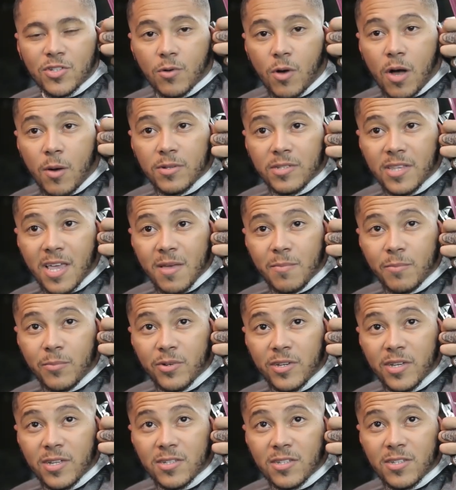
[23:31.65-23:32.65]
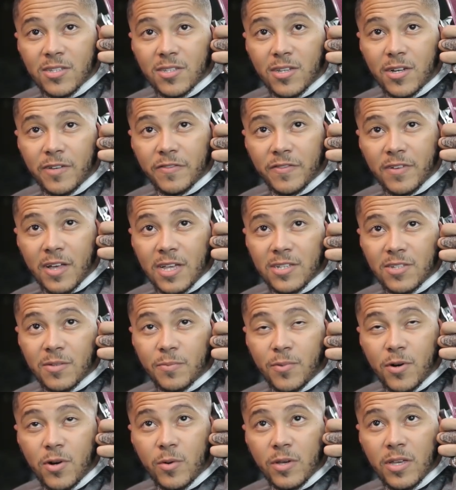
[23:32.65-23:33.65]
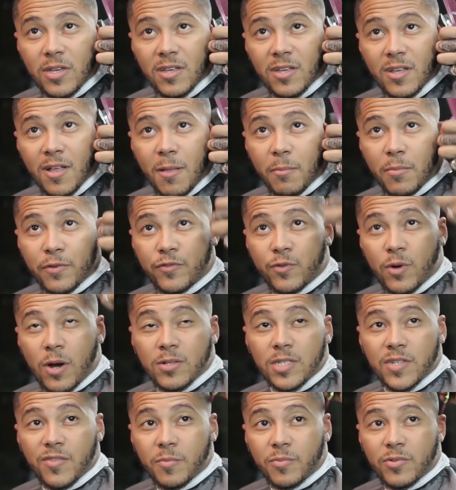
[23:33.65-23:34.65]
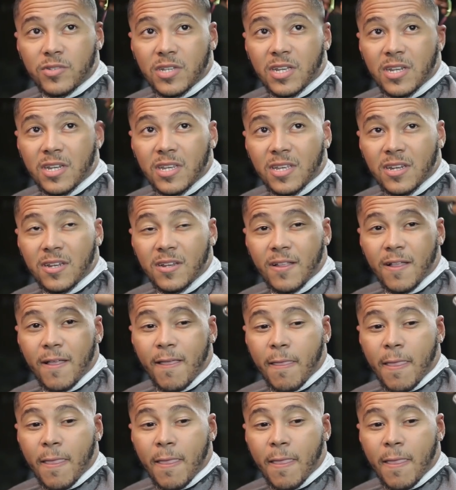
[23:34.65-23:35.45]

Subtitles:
So I was getting bookings and stuff as a poet before I was even presenting,